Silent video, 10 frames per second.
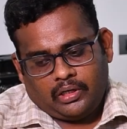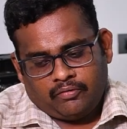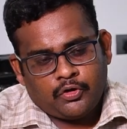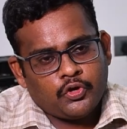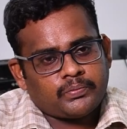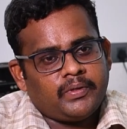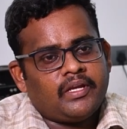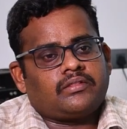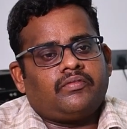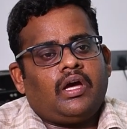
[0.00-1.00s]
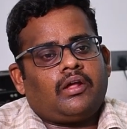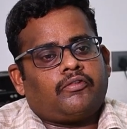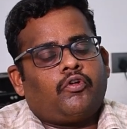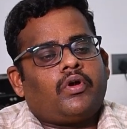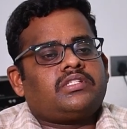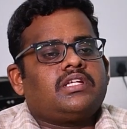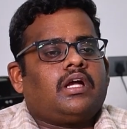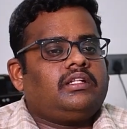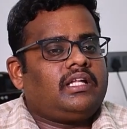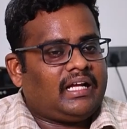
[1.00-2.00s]
Our USP is we are
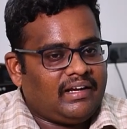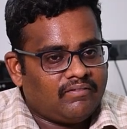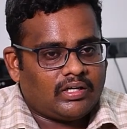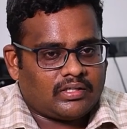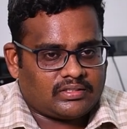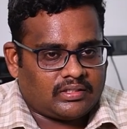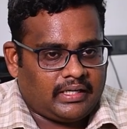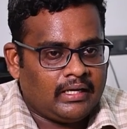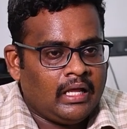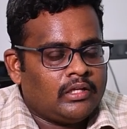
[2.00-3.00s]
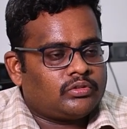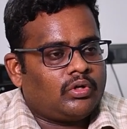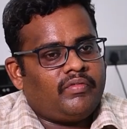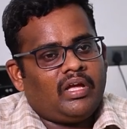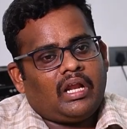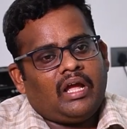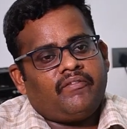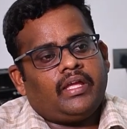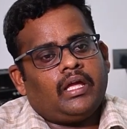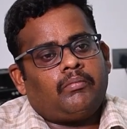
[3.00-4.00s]
focusing on the converters, right? So we are
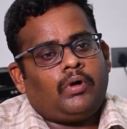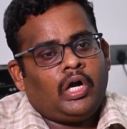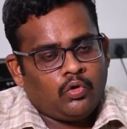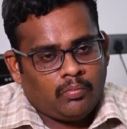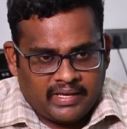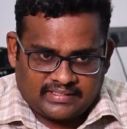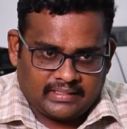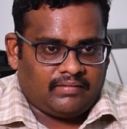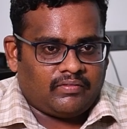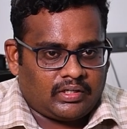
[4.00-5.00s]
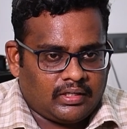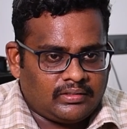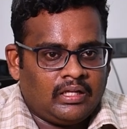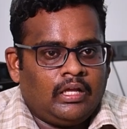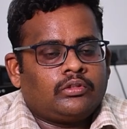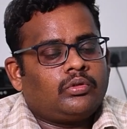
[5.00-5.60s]
having a module based converters.